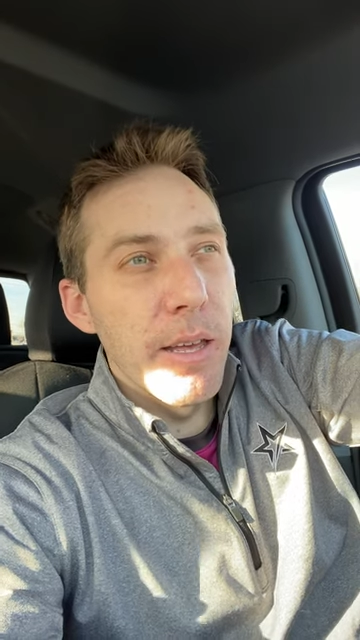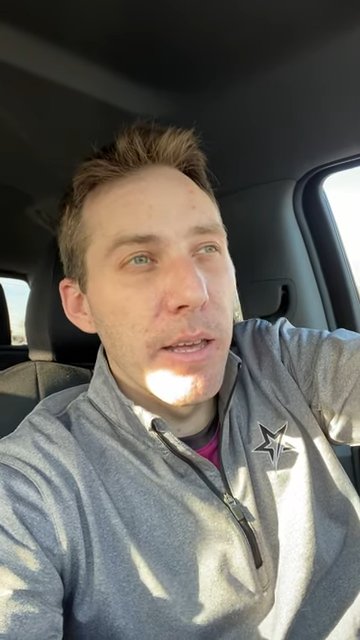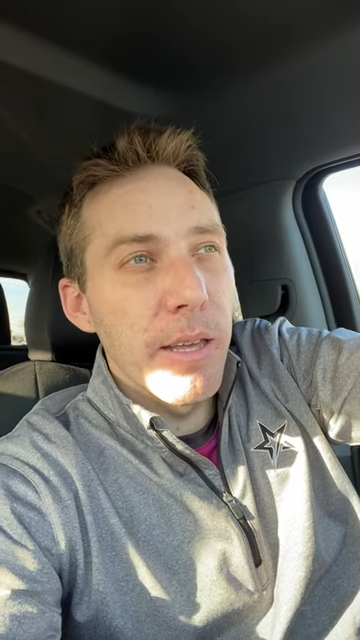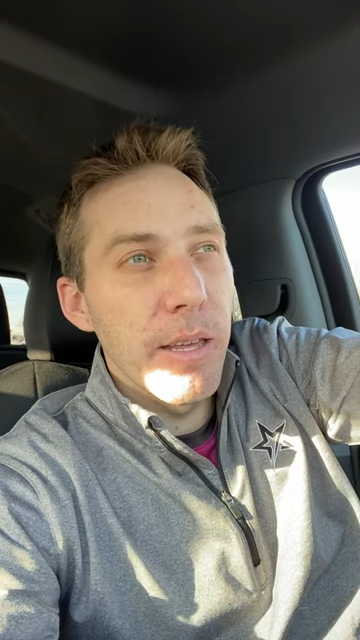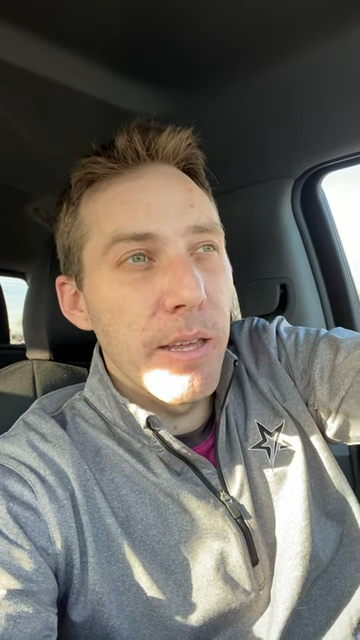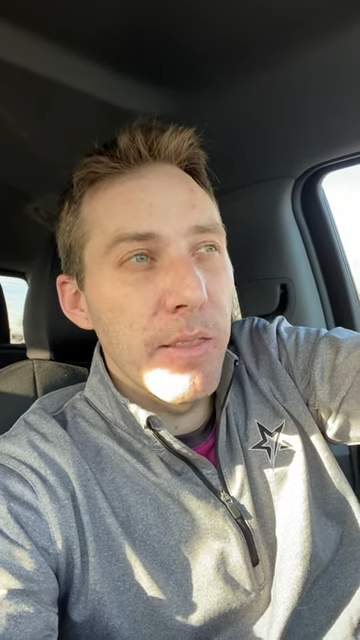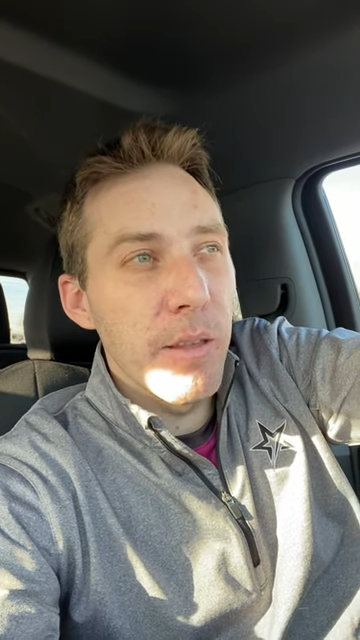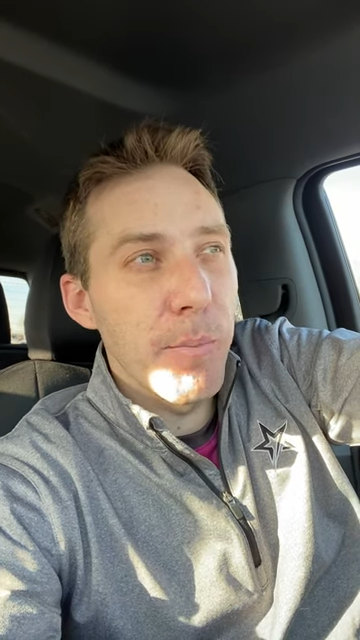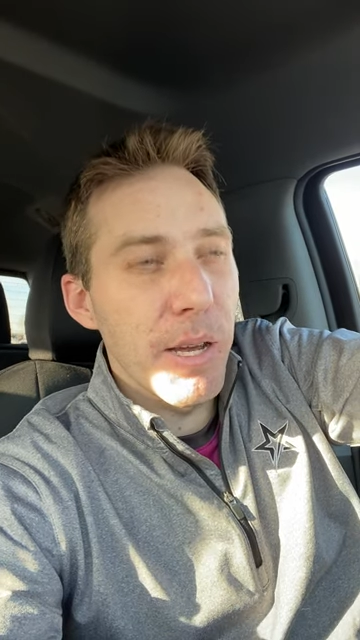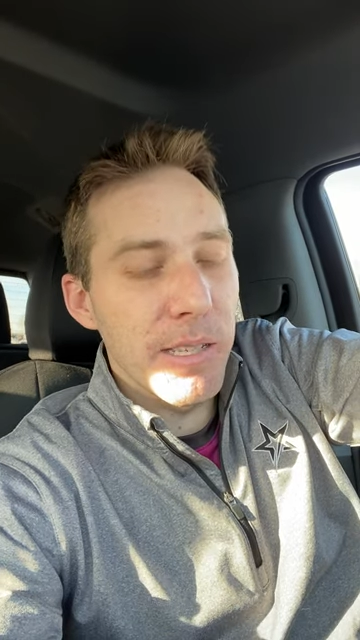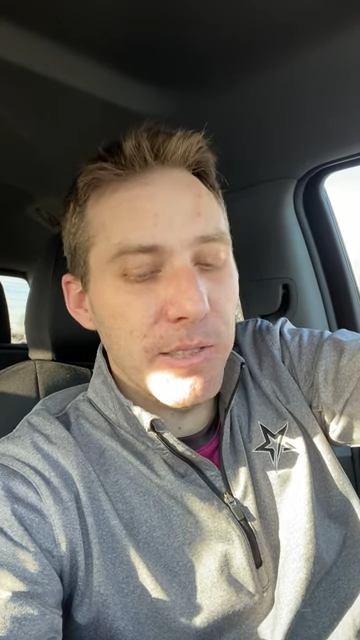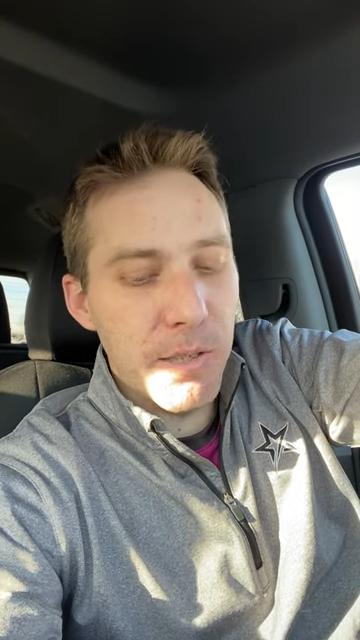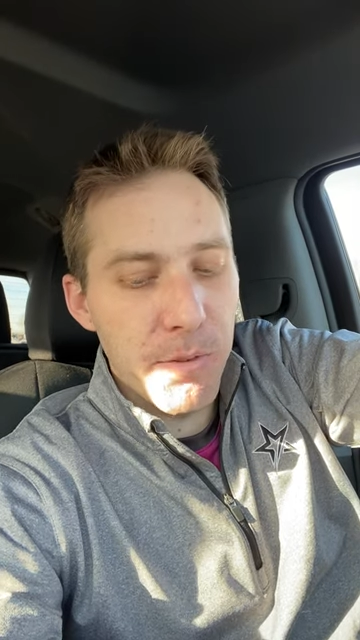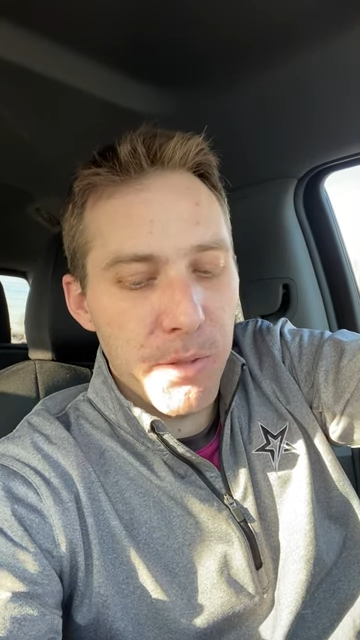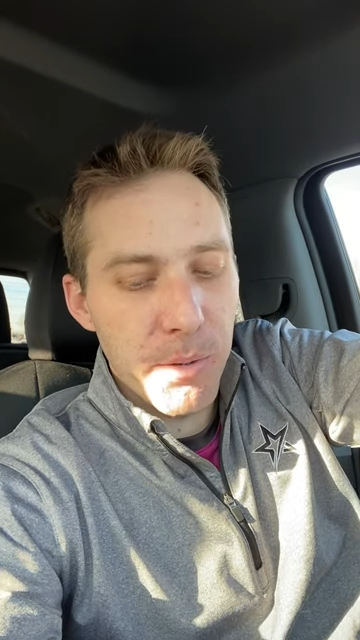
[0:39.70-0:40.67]
in the
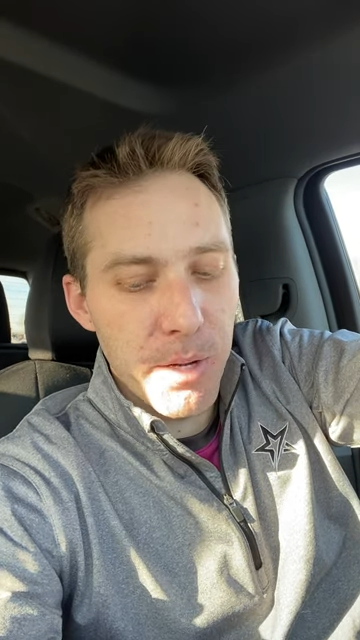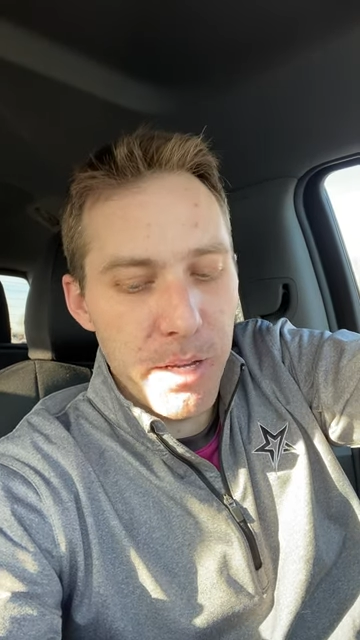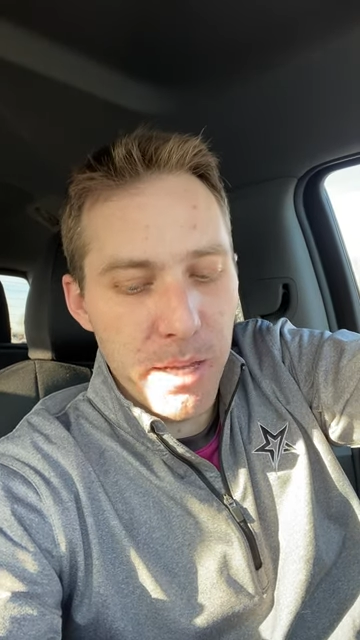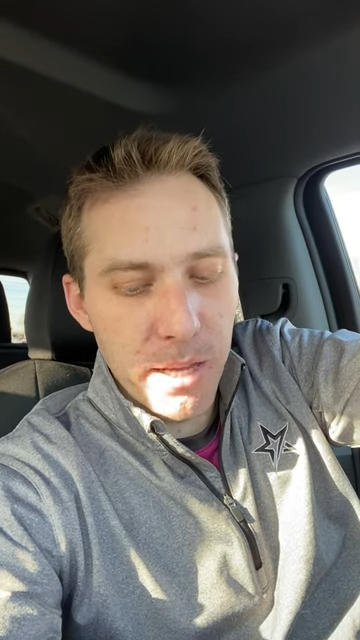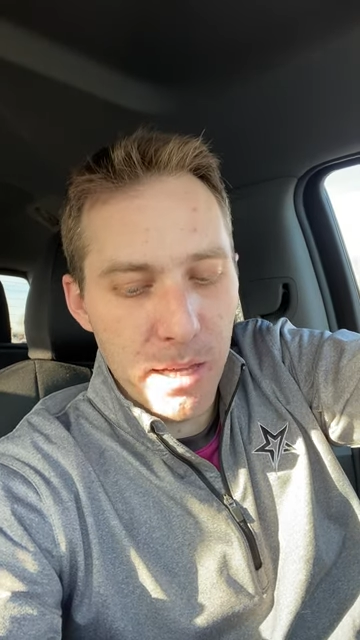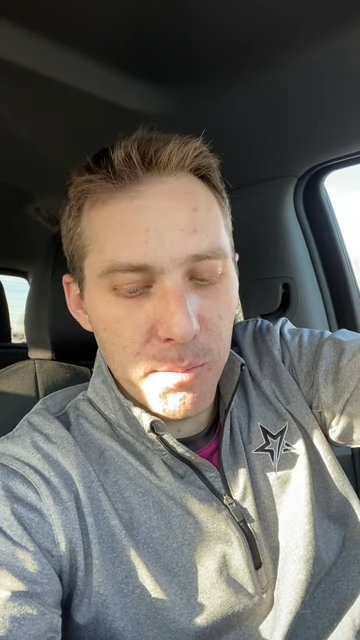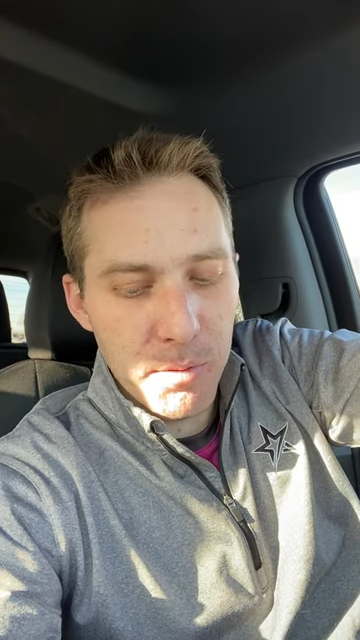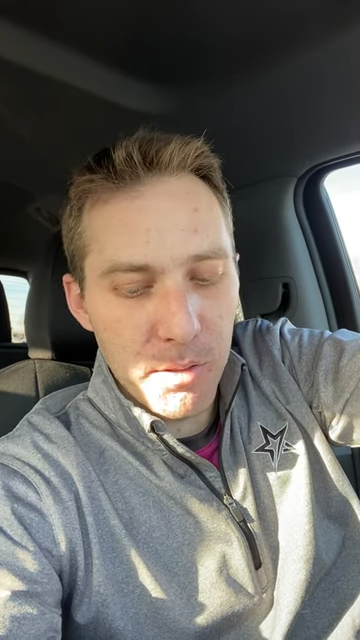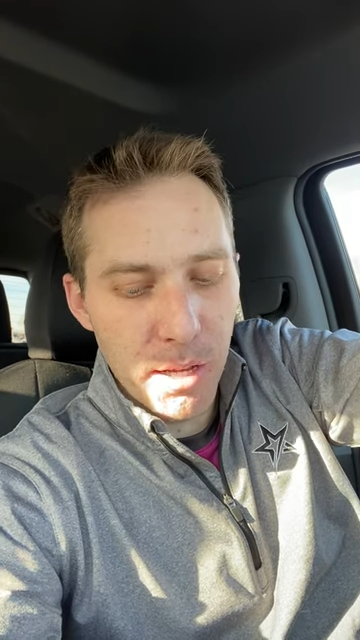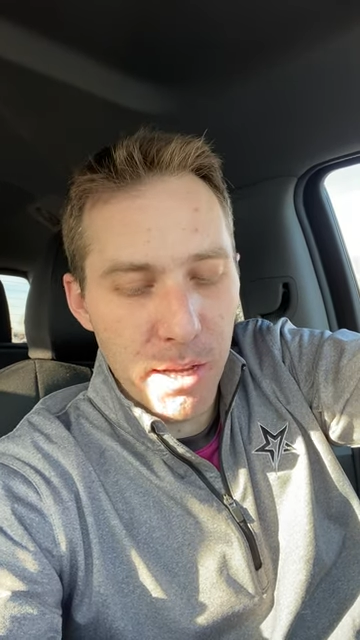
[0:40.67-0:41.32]
best of three games,